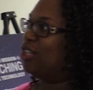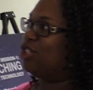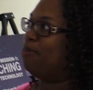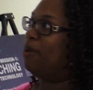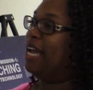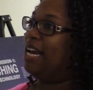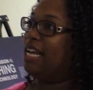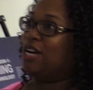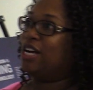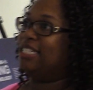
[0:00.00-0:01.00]
actually
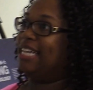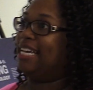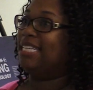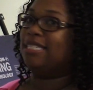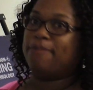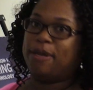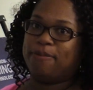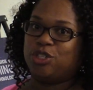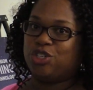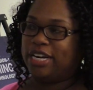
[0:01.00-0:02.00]
planning on taking some
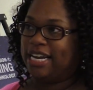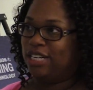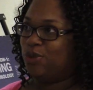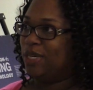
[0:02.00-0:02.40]
imagery and